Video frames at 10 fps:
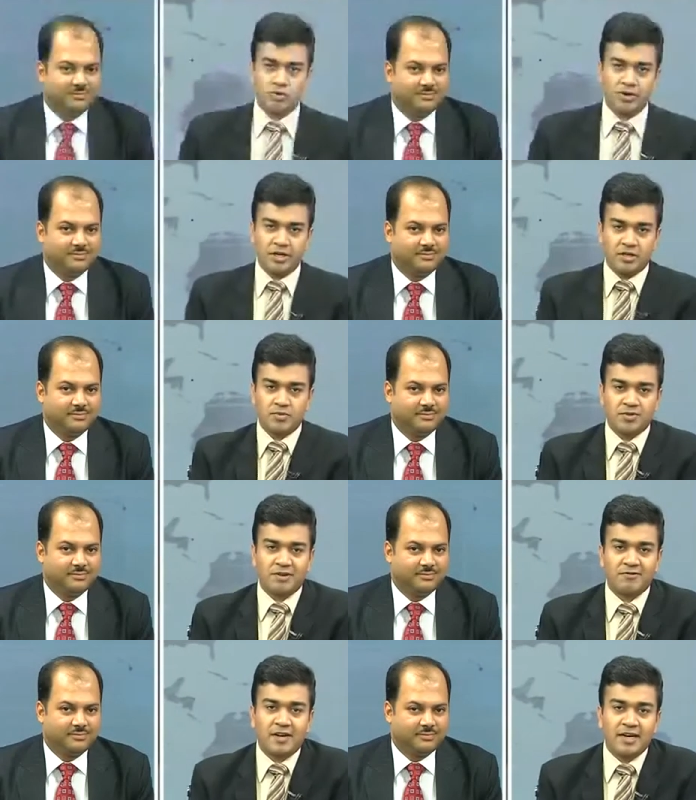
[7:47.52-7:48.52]
Speaker 1: know, in terms of
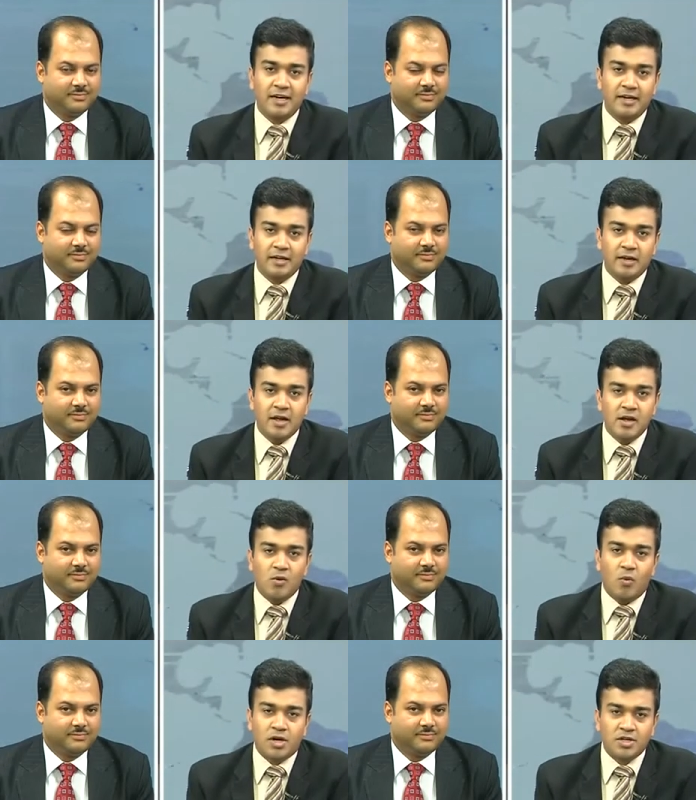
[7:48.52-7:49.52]
F Y eighteen.
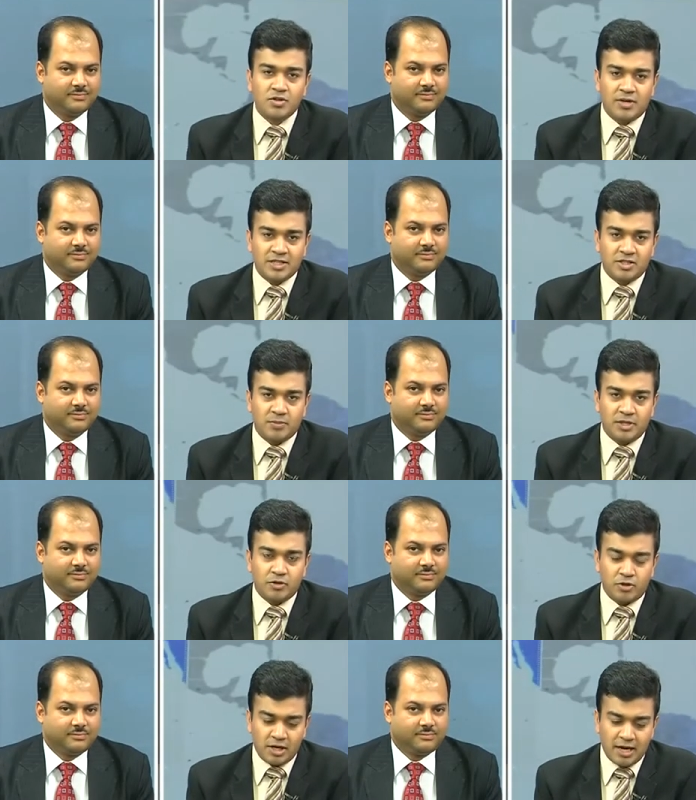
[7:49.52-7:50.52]
What is your estimate? You know,
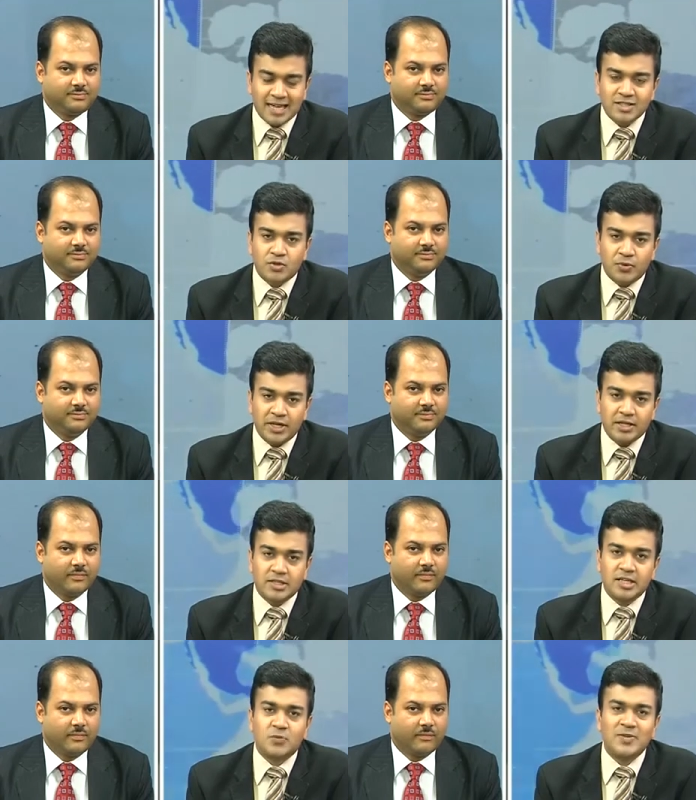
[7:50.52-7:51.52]
till last three years,
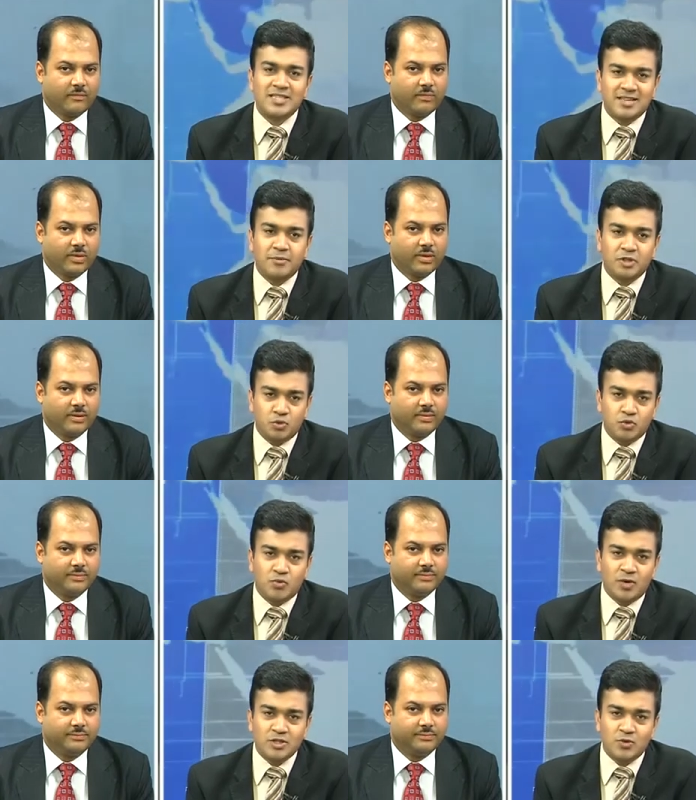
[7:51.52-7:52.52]
there has been some issue. So
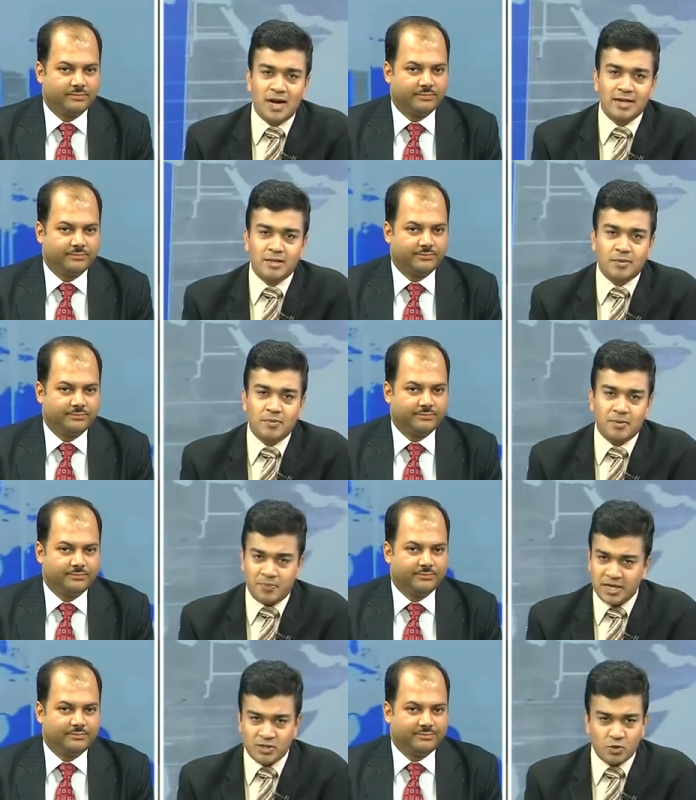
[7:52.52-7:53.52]
once you had the
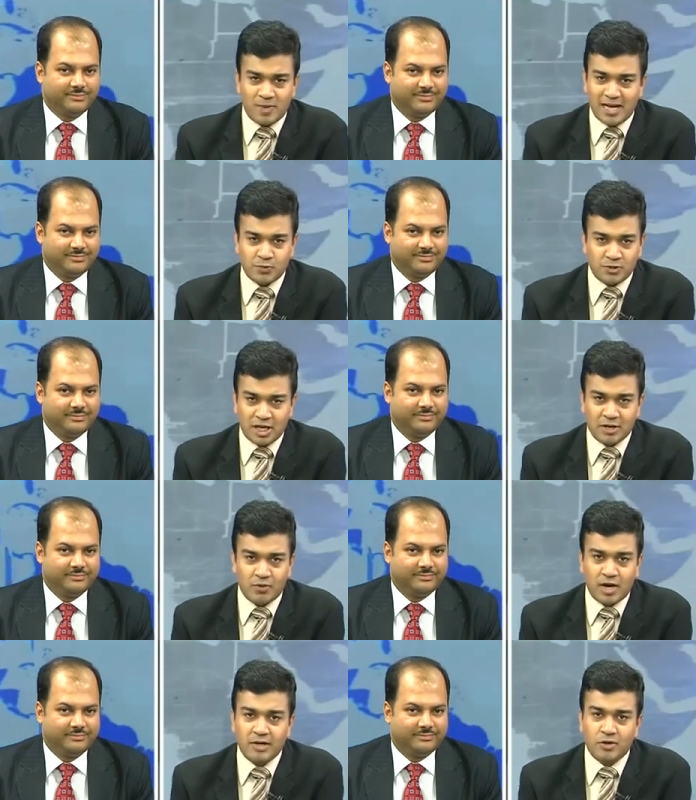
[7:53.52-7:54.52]
P S U banks, which had to
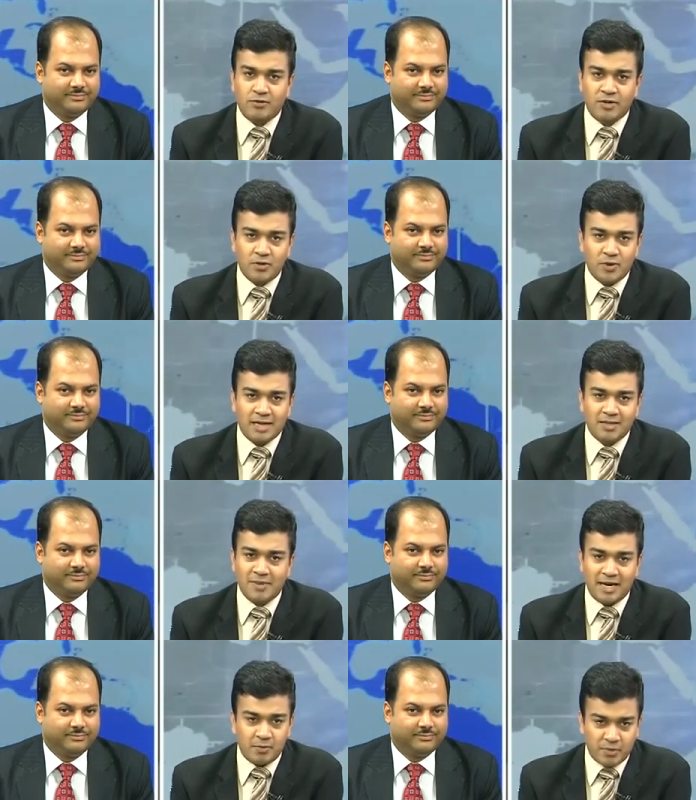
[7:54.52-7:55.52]
write off, then you had the
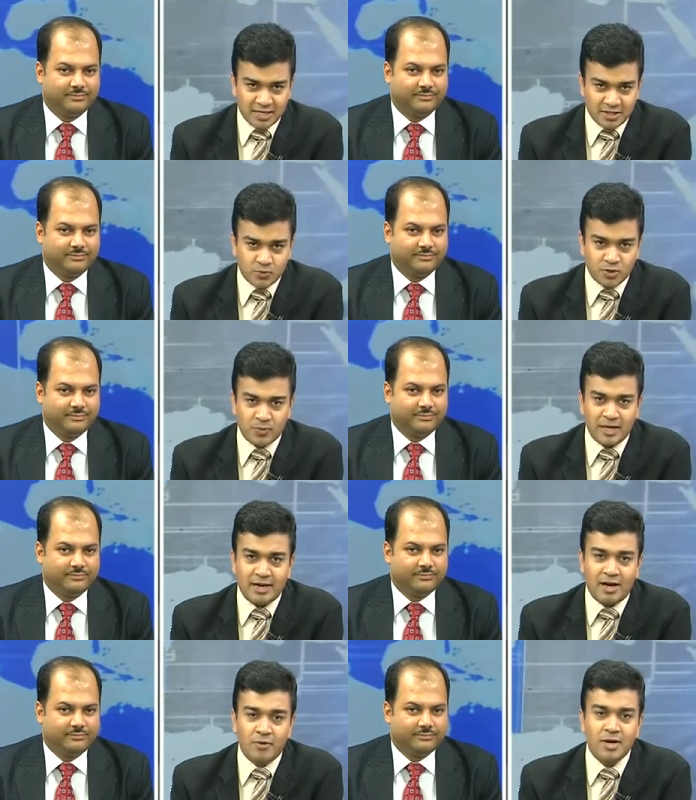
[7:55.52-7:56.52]
metal prices, which went
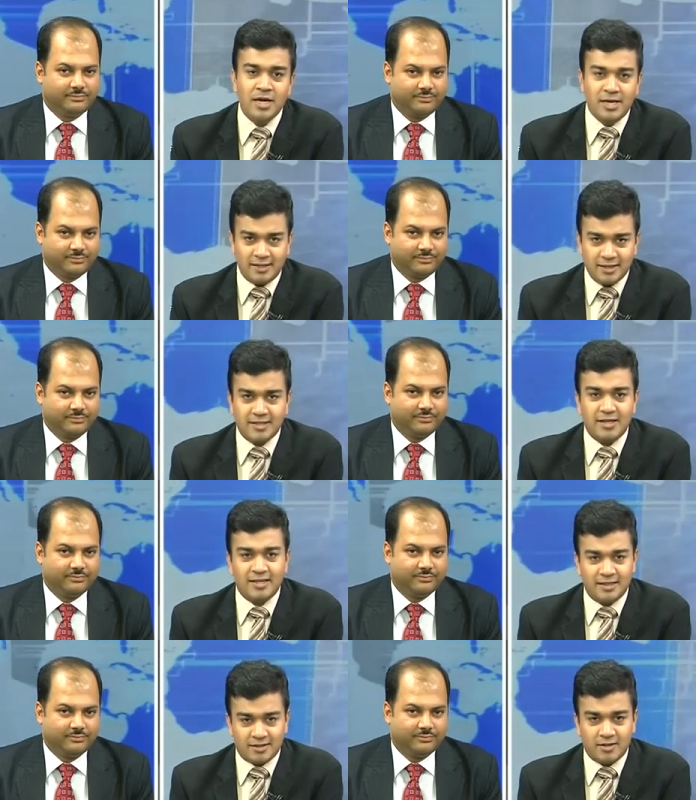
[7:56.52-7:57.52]
down. This year in
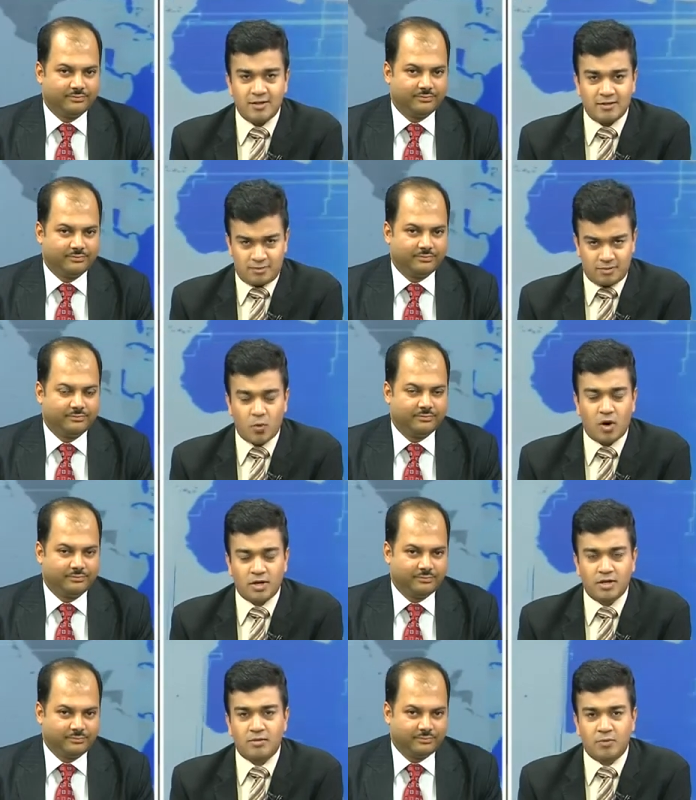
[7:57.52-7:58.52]
the third
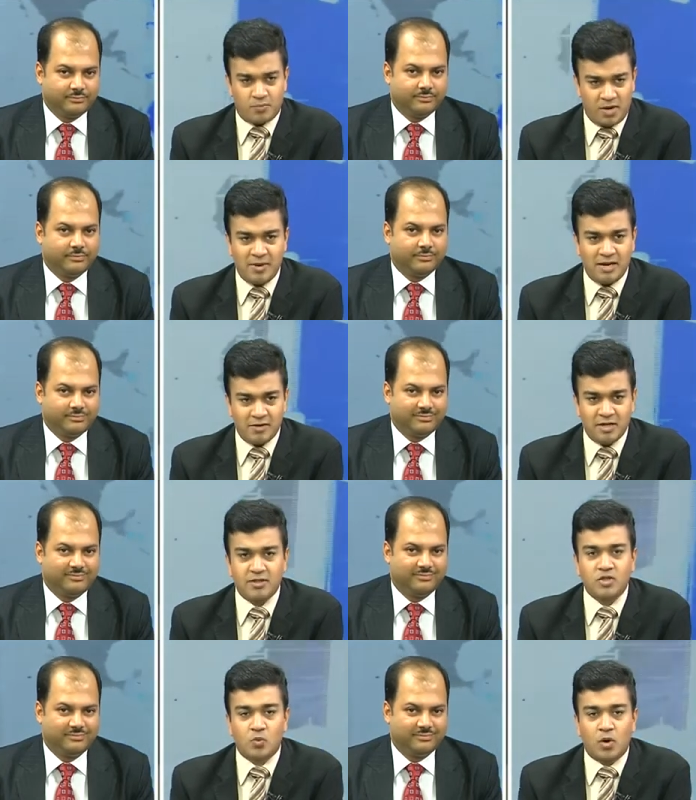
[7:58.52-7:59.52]
quarter, or maybe even in
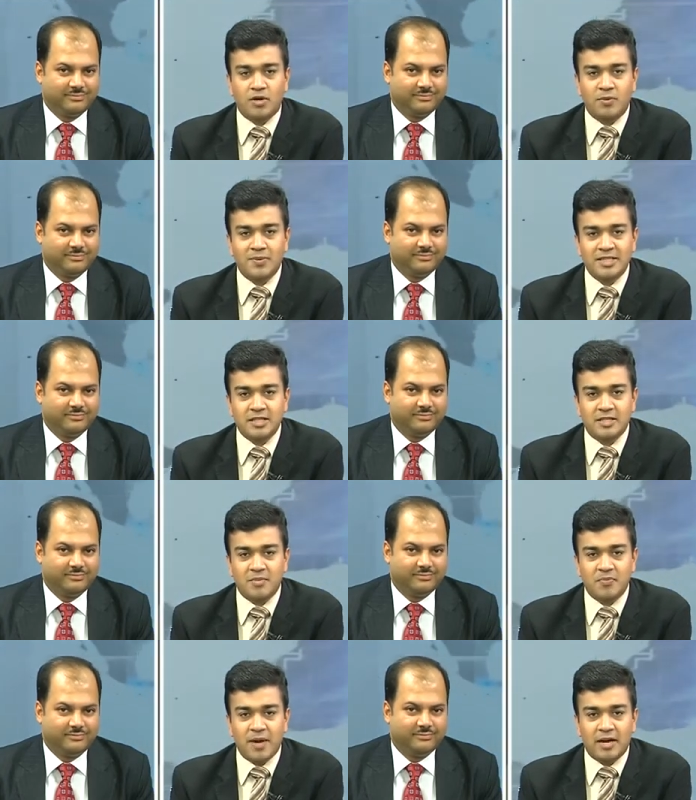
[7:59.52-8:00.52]
this quarter, we may see some
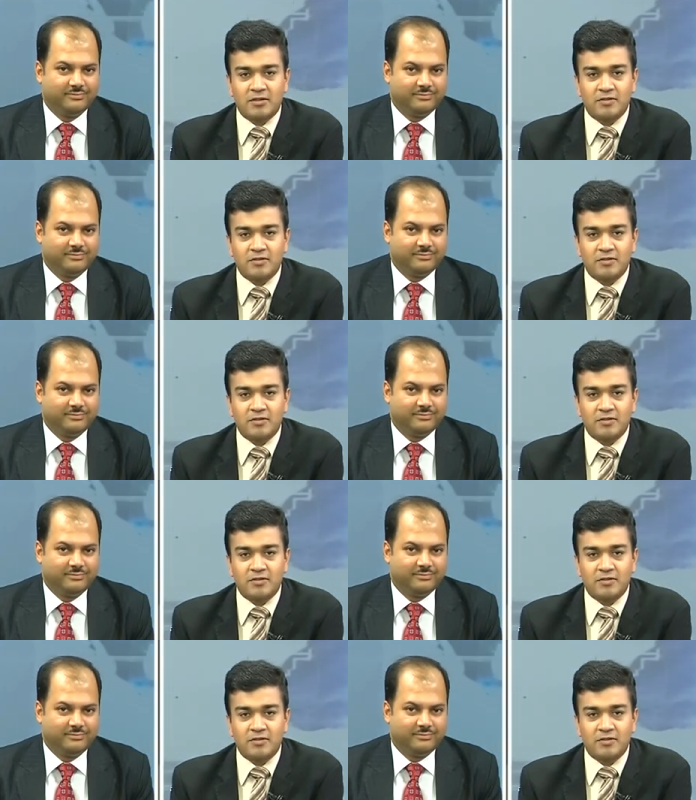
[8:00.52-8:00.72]
impact of